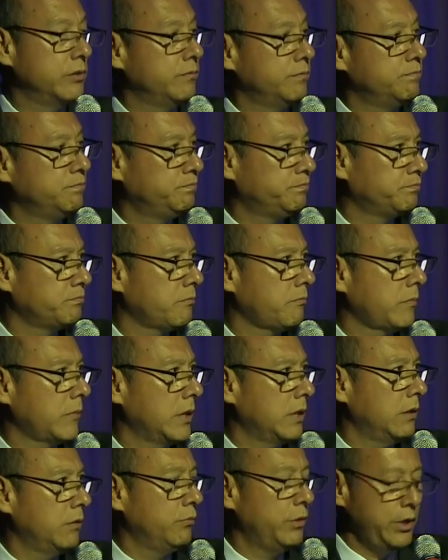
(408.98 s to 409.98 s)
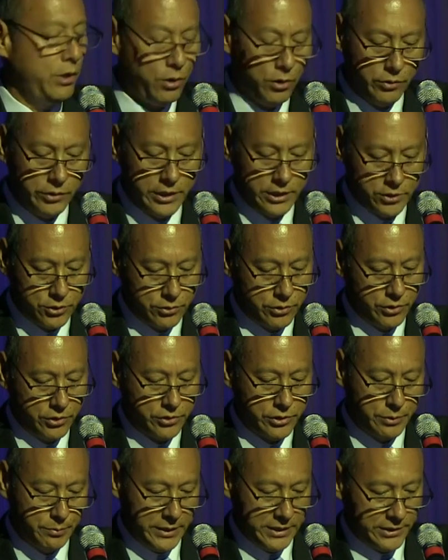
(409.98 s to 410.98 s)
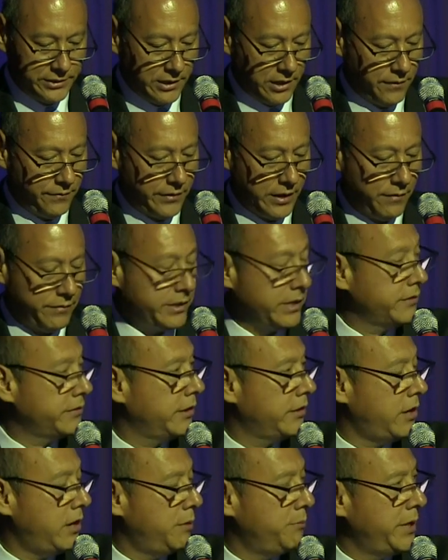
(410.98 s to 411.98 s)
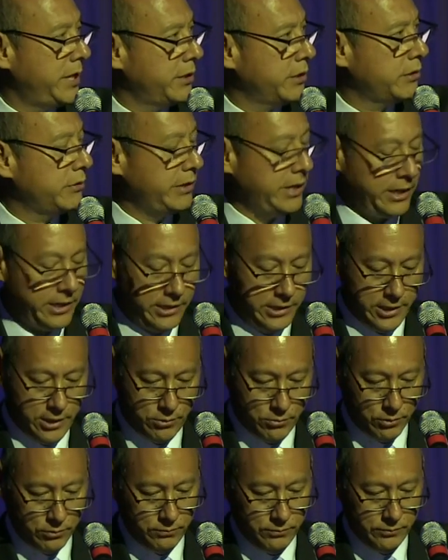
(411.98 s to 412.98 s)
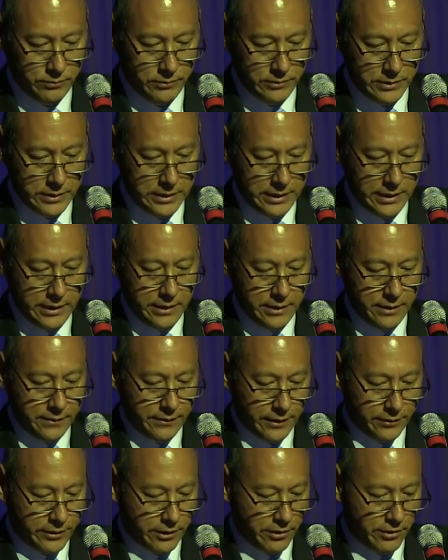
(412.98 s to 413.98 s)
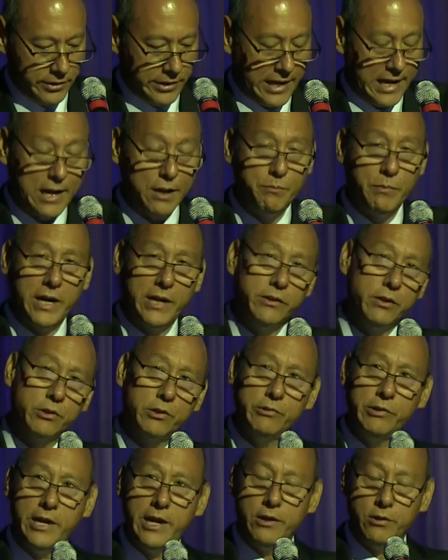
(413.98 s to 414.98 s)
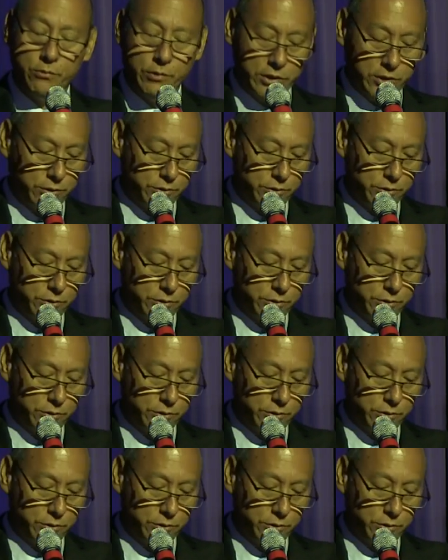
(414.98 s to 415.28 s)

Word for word: wrote, We hold these truths to be self evident that all men are created equal, that they are endowed by their Creator